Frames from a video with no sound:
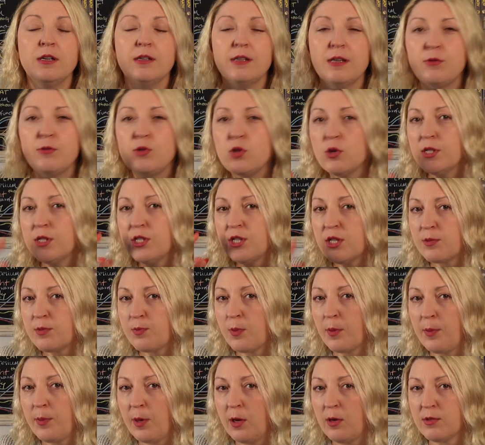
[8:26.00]
Now, Deutsch's
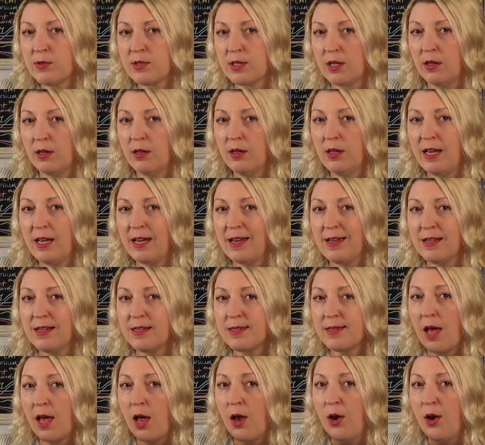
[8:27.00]
proposal is